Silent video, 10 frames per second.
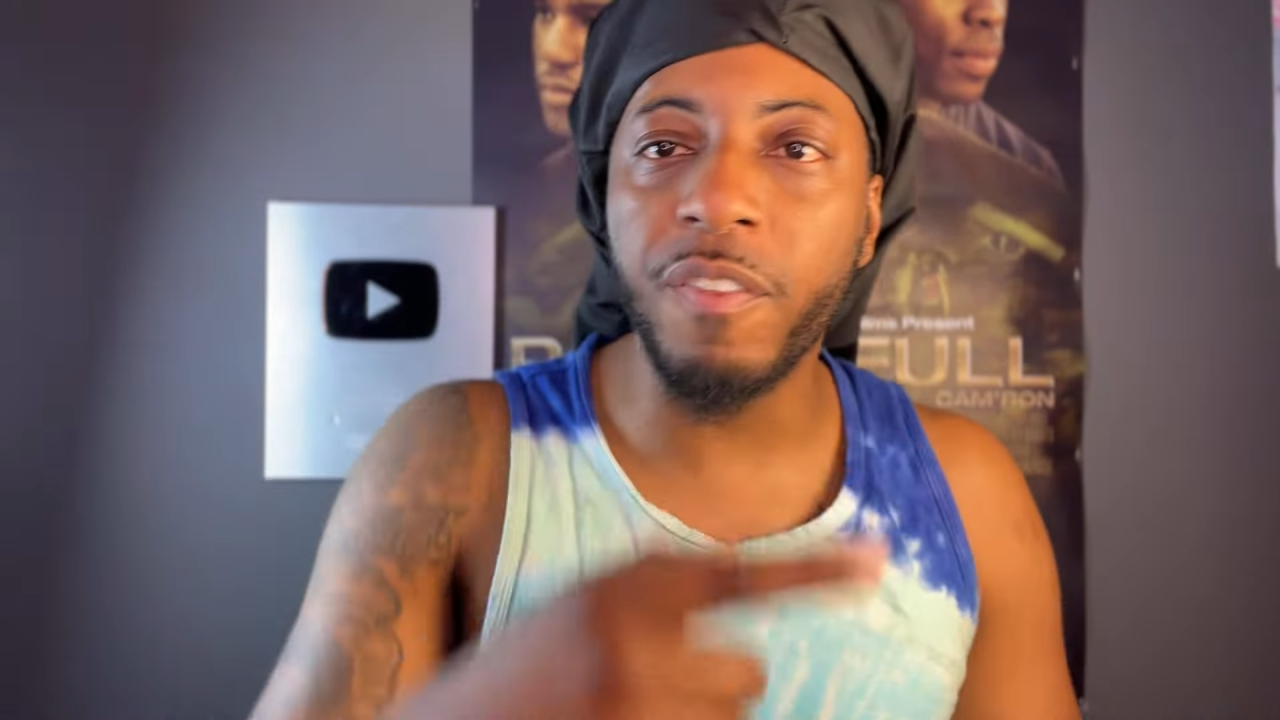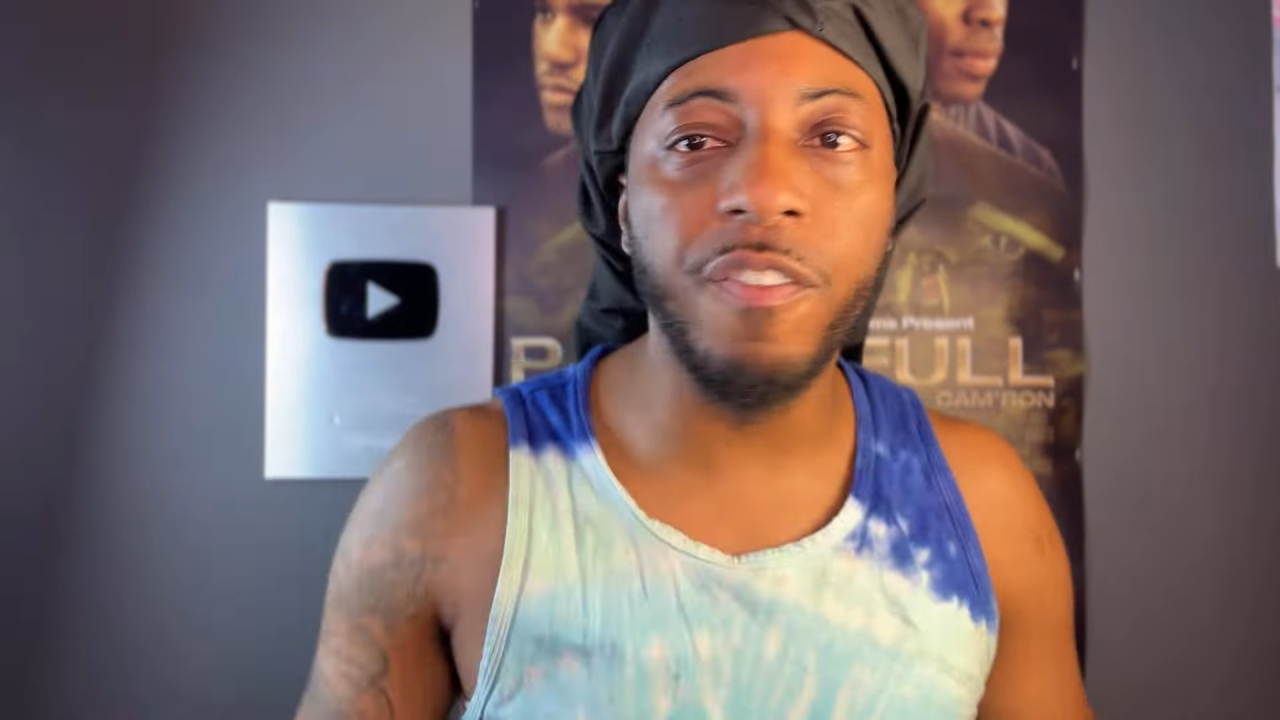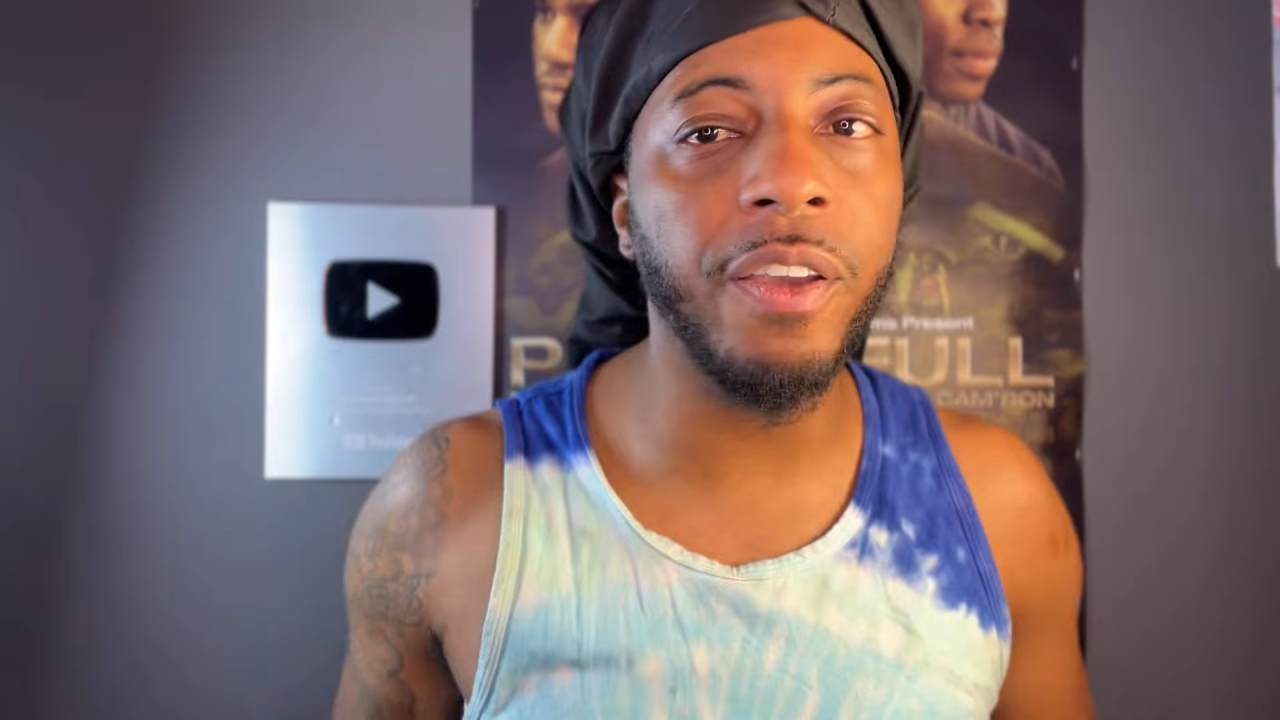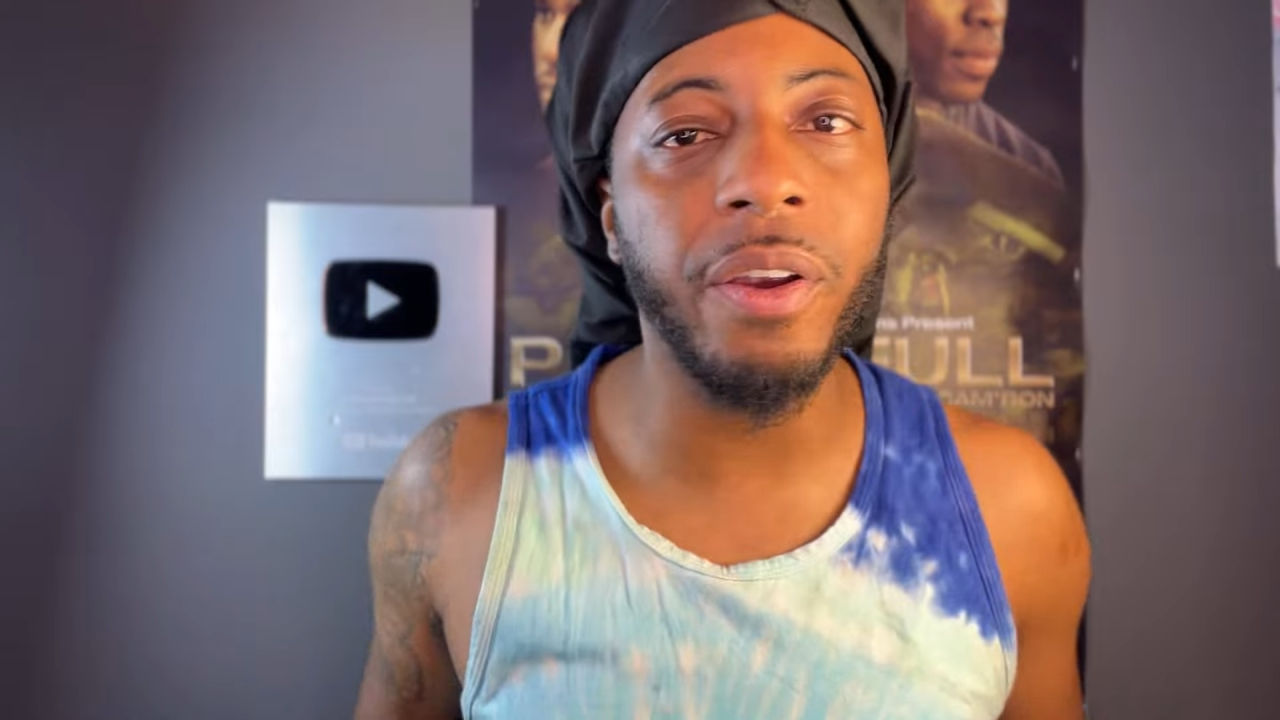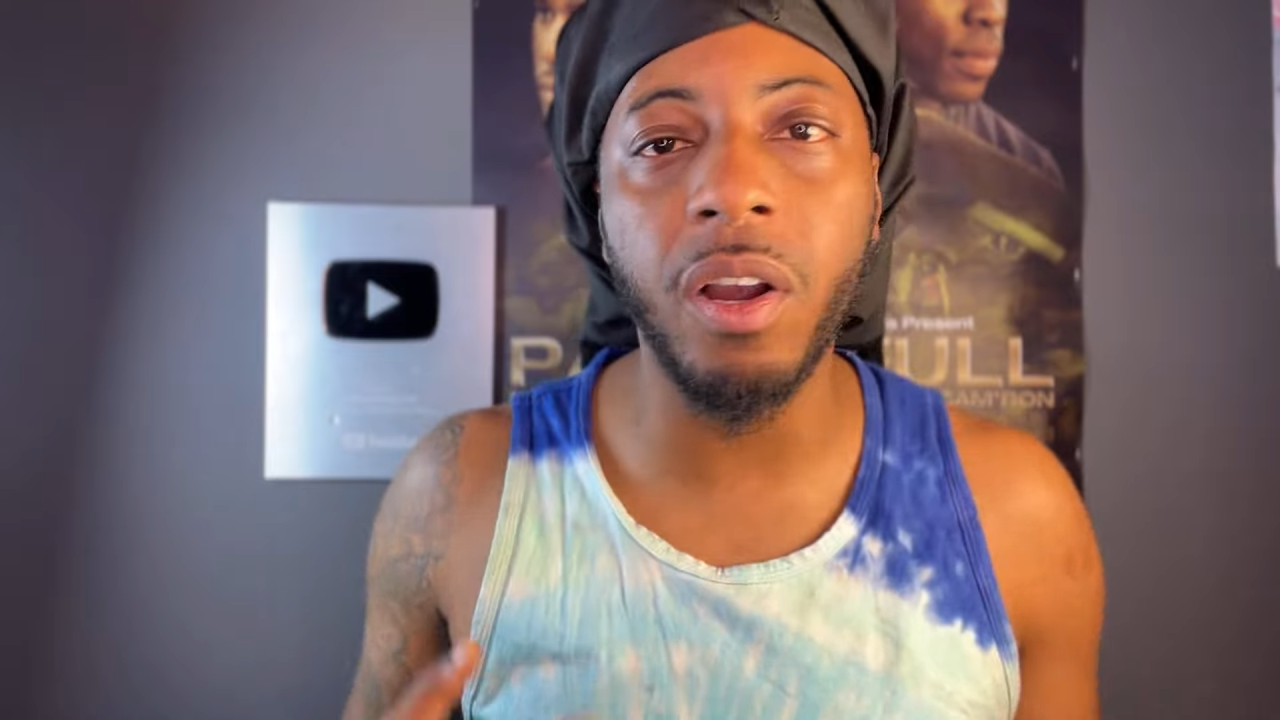
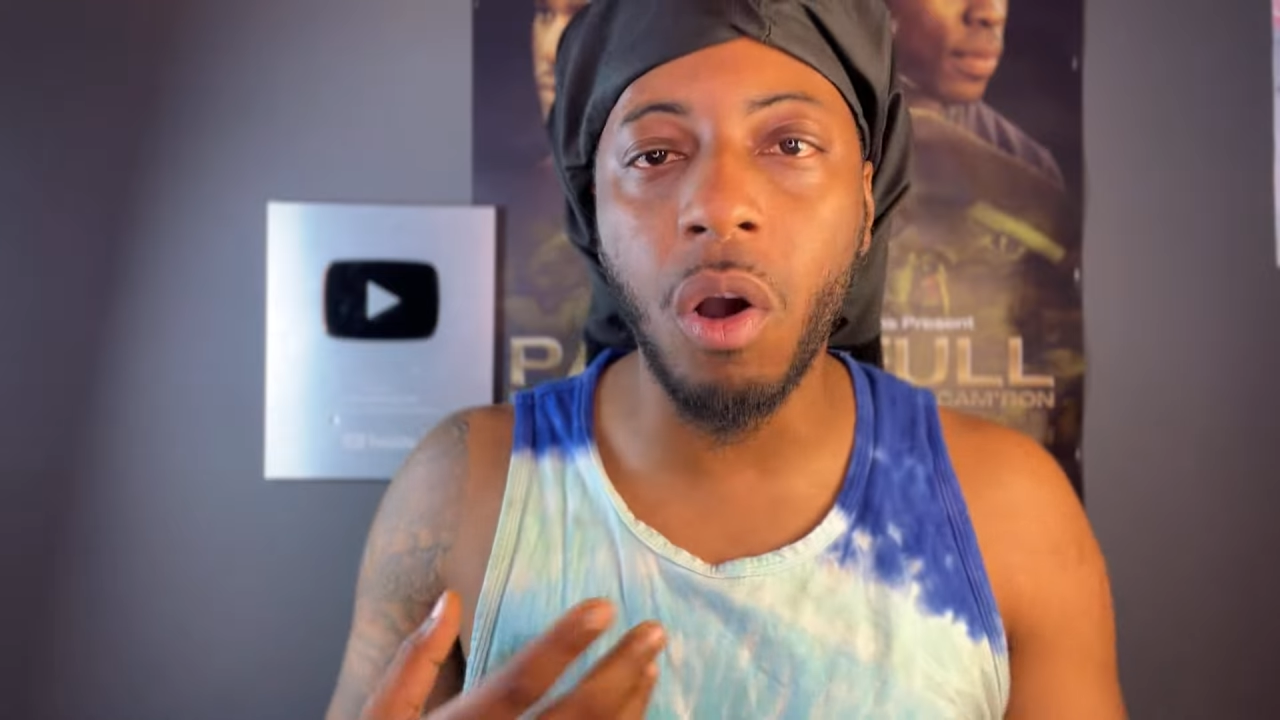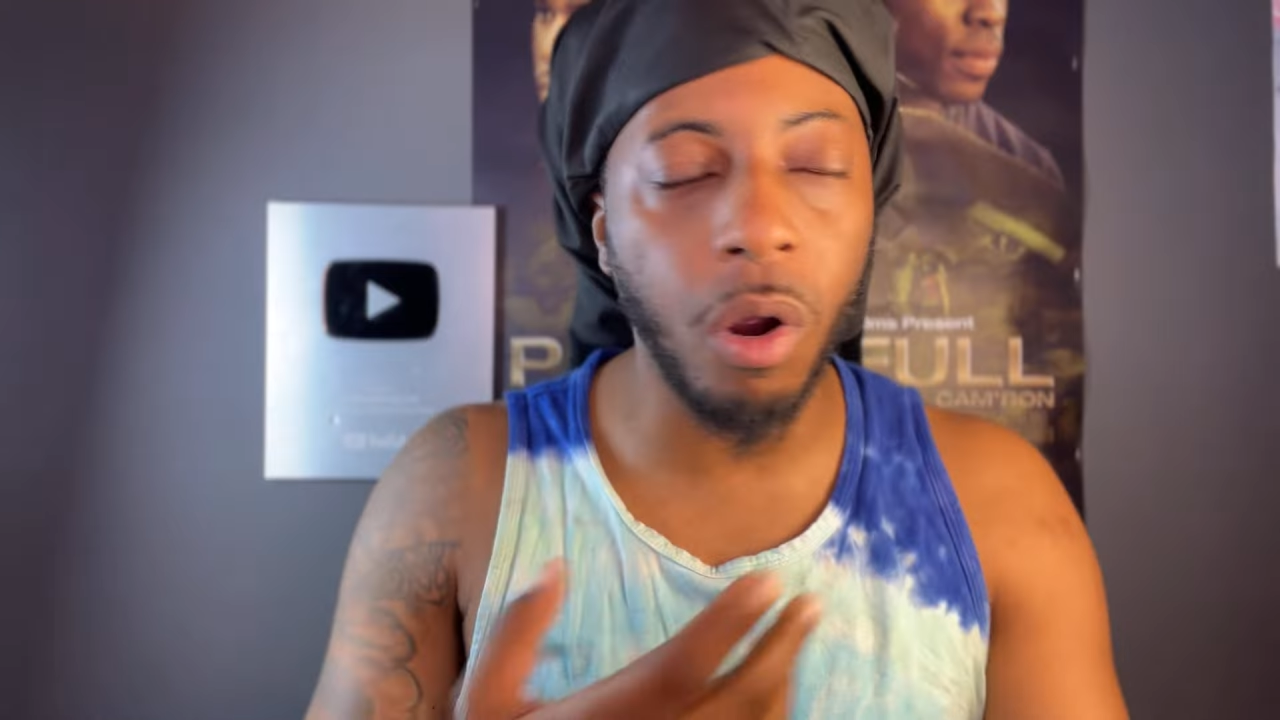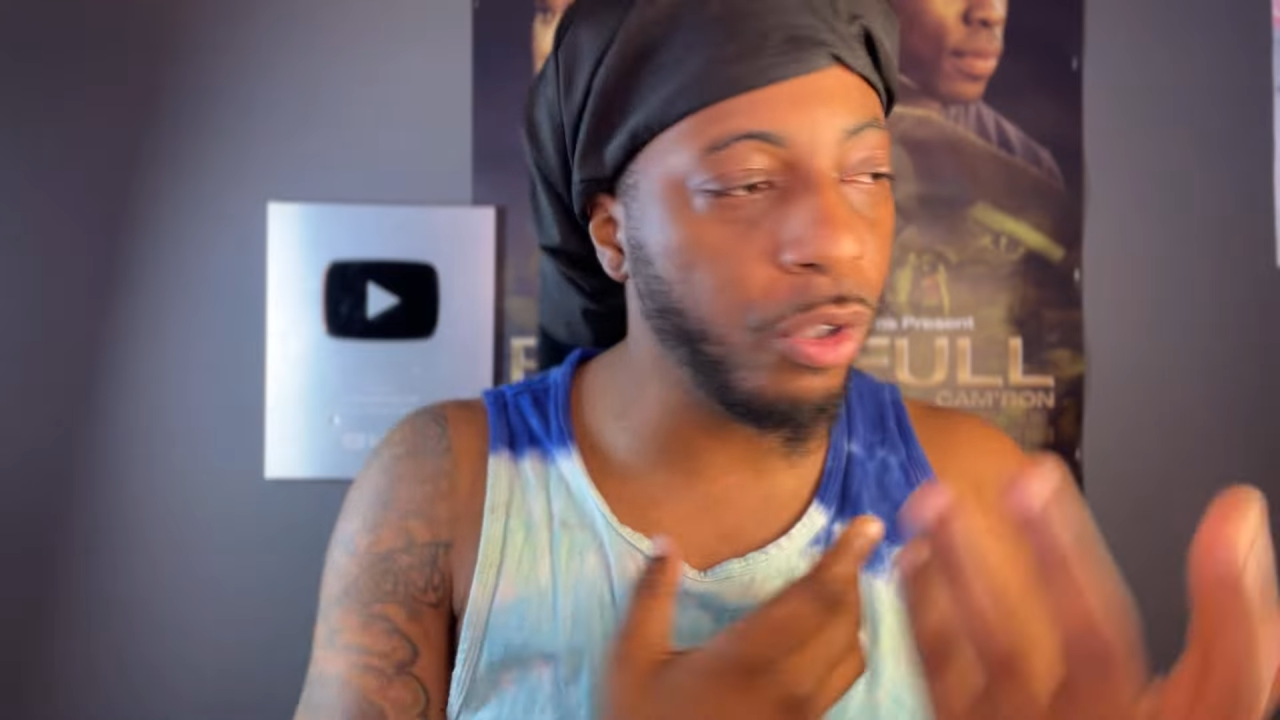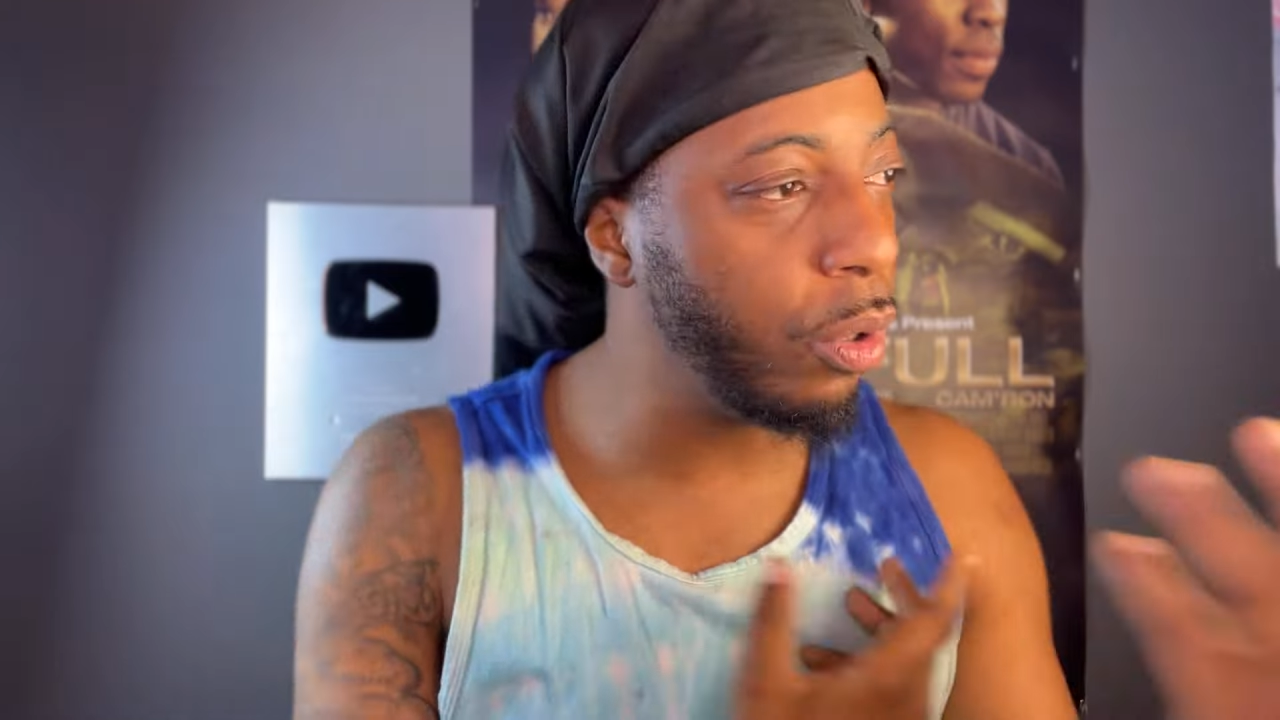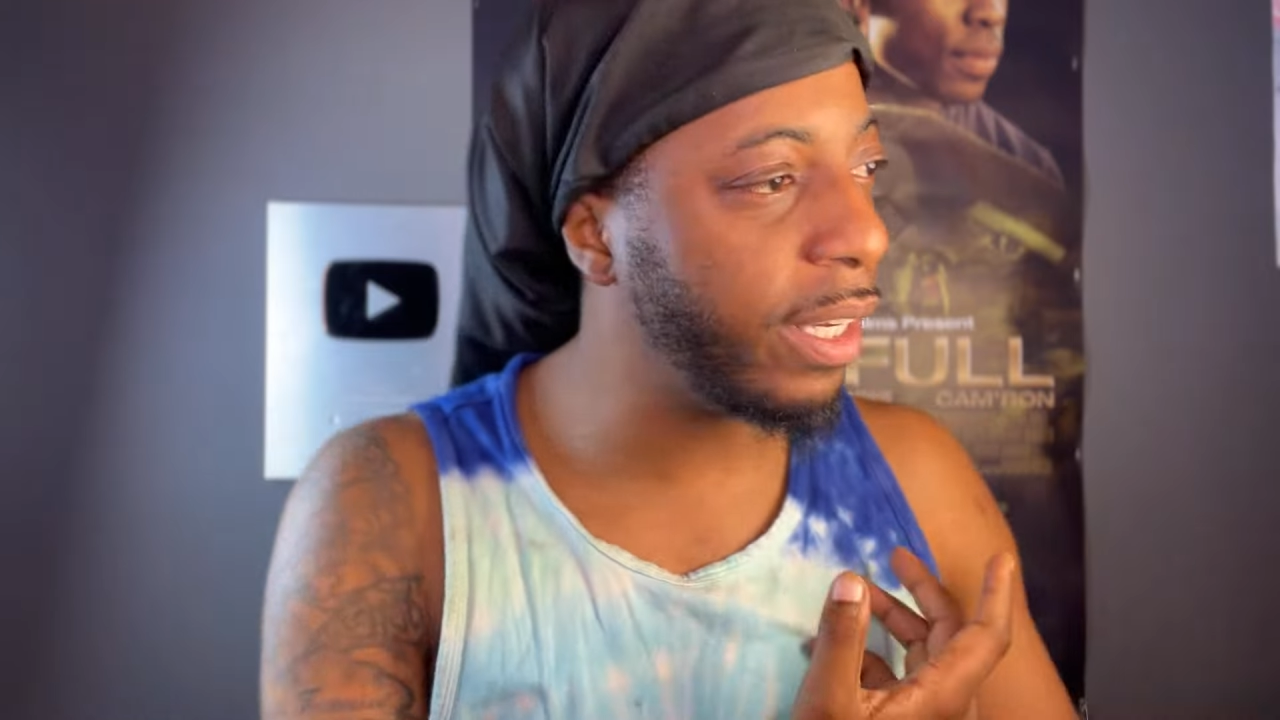finger and call you